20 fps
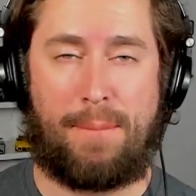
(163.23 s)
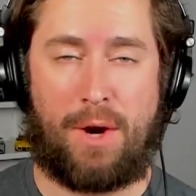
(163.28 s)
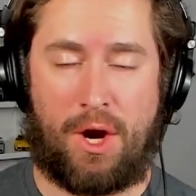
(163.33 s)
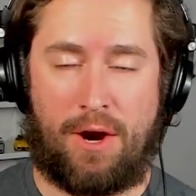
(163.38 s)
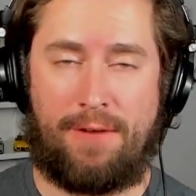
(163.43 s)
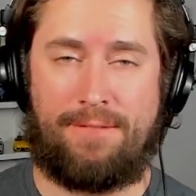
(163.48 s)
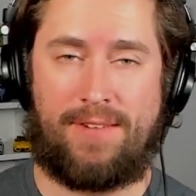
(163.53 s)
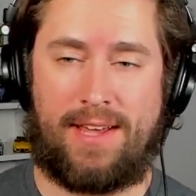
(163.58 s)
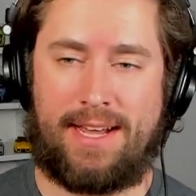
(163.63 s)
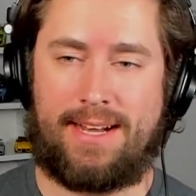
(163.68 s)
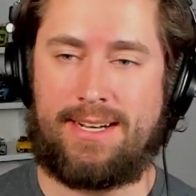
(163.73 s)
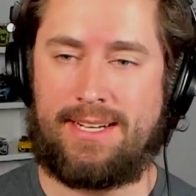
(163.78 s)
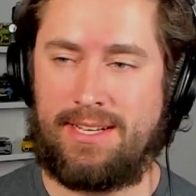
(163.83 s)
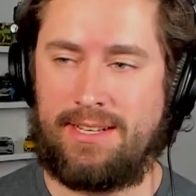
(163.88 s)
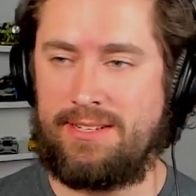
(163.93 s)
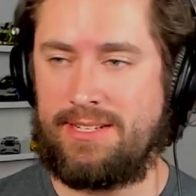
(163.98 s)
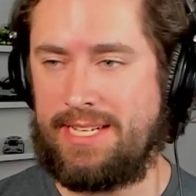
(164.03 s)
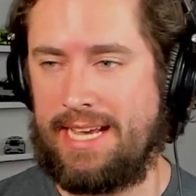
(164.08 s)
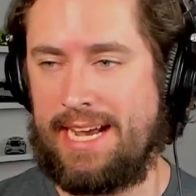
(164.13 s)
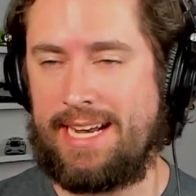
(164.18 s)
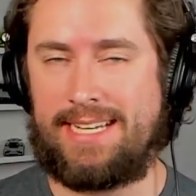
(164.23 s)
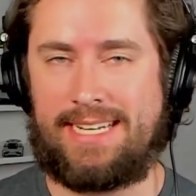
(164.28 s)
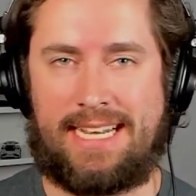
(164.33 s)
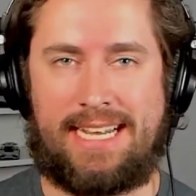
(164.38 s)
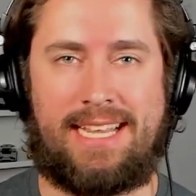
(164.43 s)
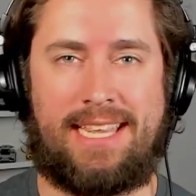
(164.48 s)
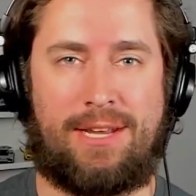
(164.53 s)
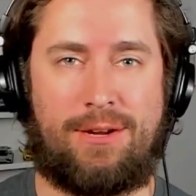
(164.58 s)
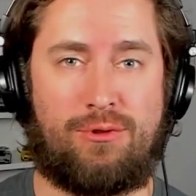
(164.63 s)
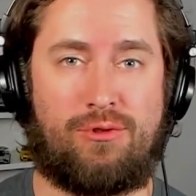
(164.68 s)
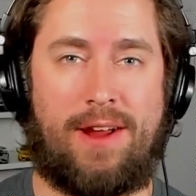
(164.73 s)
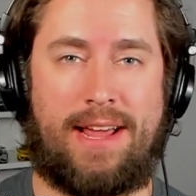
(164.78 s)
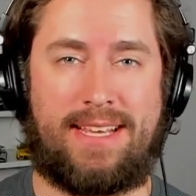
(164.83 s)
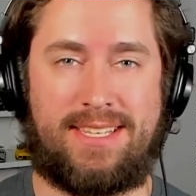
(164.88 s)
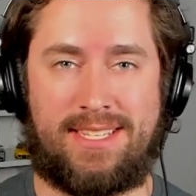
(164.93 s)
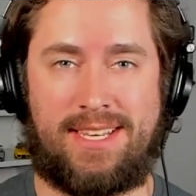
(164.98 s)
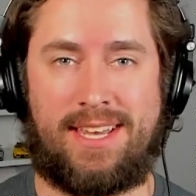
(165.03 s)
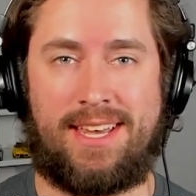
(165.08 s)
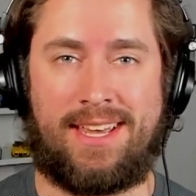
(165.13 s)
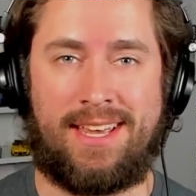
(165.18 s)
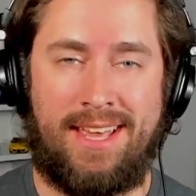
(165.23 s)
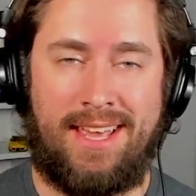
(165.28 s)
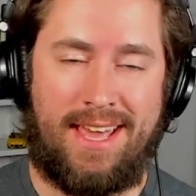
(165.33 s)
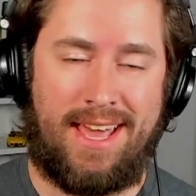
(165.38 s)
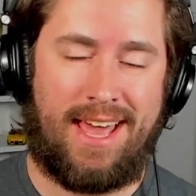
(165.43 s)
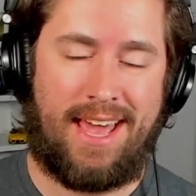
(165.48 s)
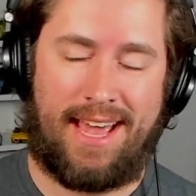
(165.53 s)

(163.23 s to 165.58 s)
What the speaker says: perfect, technically racing,